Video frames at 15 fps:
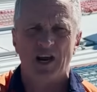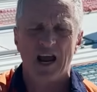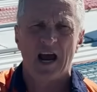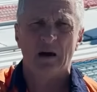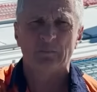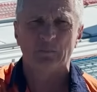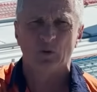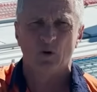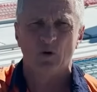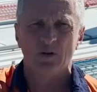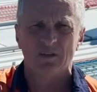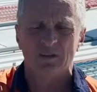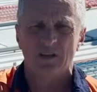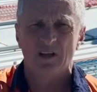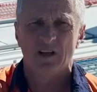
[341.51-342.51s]
output
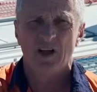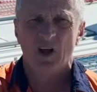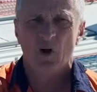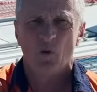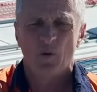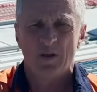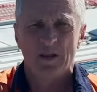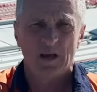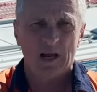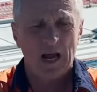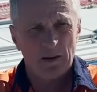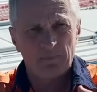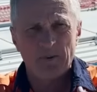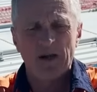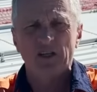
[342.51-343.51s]
with a
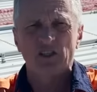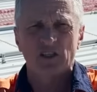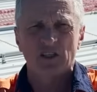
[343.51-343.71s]
pitch